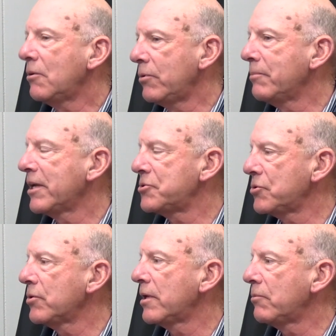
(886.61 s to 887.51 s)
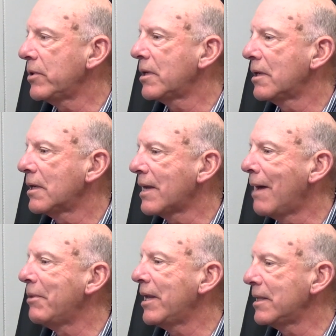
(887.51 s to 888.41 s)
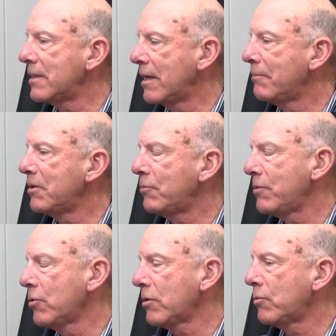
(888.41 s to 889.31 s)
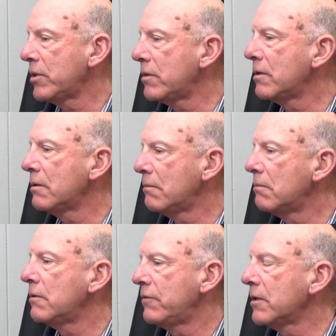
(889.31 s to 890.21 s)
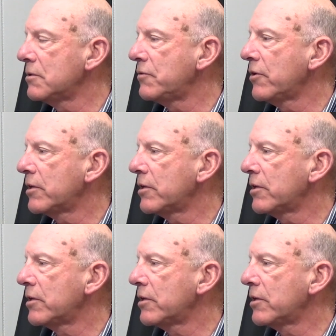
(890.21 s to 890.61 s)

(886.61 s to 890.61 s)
We make sure that we can accommodate them, and we work with the village very